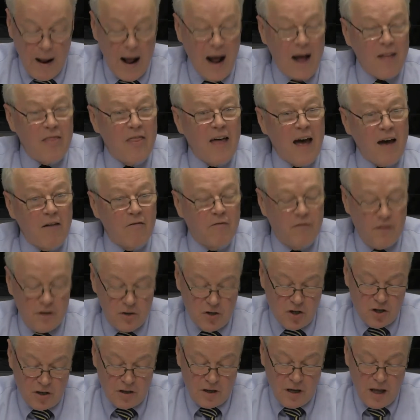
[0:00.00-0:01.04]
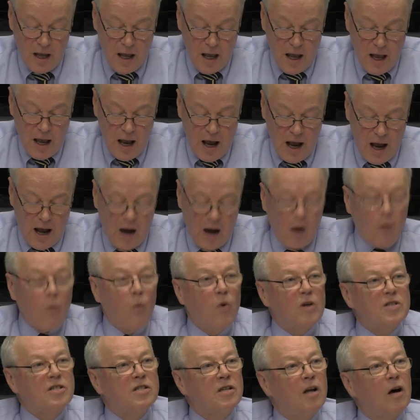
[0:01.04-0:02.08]
And that vision
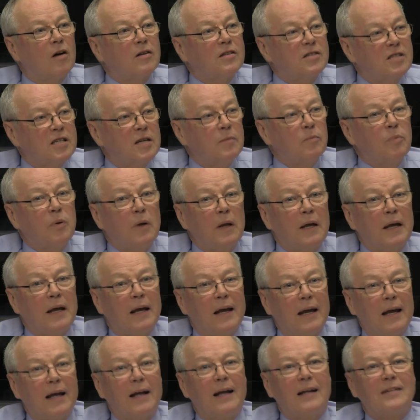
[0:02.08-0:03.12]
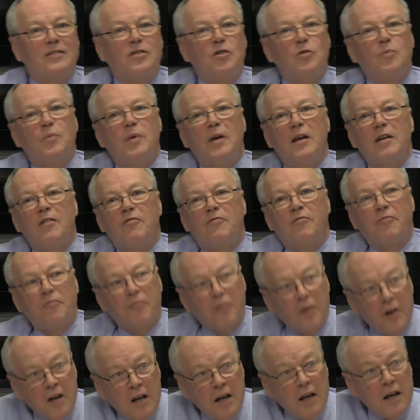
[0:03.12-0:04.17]
was not simply to be
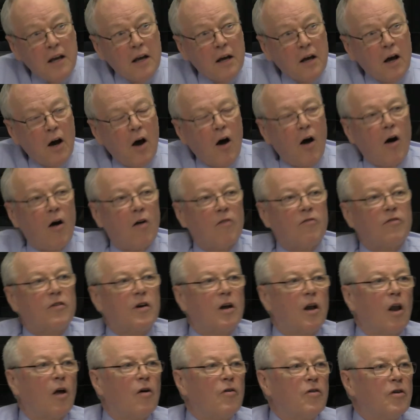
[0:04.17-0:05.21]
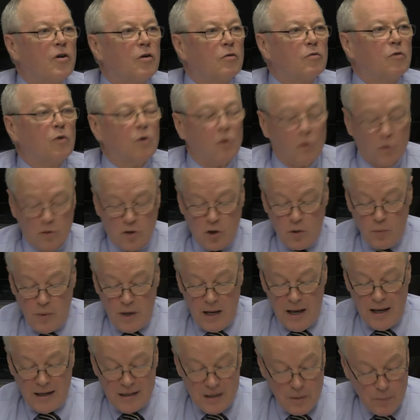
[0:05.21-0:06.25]
free of colonial rule, to
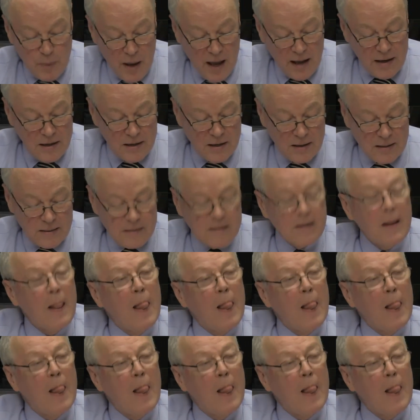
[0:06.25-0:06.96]
be independent,